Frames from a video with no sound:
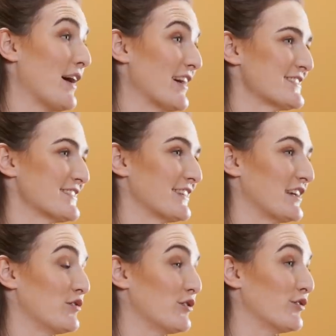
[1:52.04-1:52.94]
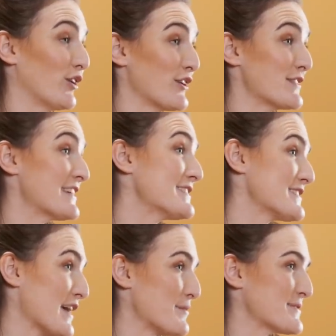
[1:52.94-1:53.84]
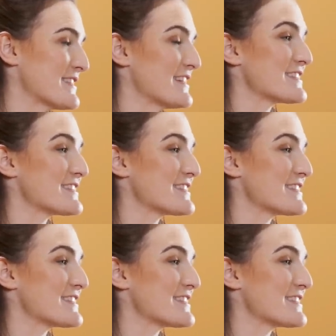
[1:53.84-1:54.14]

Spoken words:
but if you follow these steps,